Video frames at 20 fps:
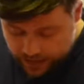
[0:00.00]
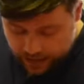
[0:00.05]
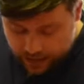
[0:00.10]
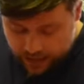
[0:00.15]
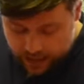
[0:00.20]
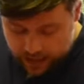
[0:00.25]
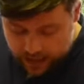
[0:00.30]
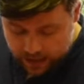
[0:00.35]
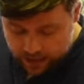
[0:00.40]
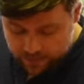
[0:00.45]

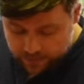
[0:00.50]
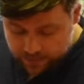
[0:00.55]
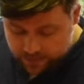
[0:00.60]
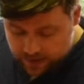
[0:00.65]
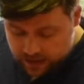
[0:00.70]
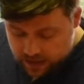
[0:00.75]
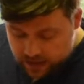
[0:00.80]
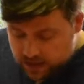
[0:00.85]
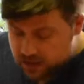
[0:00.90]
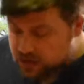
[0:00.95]

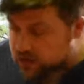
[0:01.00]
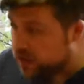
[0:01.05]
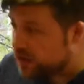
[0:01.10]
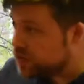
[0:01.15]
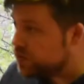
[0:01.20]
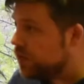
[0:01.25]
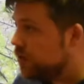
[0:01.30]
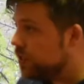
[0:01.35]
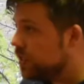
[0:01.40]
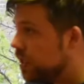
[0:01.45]
The
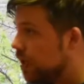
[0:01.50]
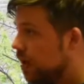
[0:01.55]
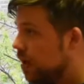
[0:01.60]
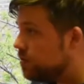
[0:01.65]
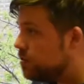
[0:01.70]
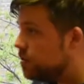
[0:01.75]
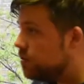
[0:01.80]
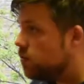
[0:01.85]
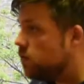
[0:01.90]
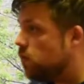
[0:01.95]
Scottish ruling
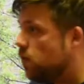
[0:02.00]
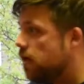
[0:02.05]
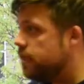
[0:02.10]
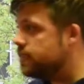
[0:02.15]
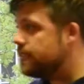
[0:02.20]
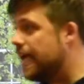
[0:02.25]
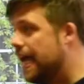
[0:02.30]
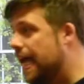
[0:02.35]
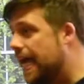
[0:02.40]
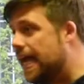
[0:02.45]
class has
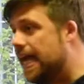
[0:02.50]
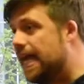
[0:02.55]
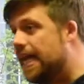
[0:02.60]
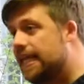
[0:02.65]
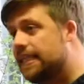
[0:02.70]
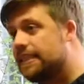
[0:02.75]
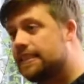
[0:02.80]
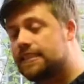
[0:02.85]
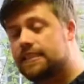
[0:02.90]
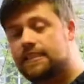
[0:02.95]
always
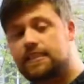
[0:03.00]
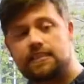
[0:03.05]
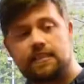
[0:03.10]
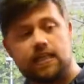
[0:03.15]
had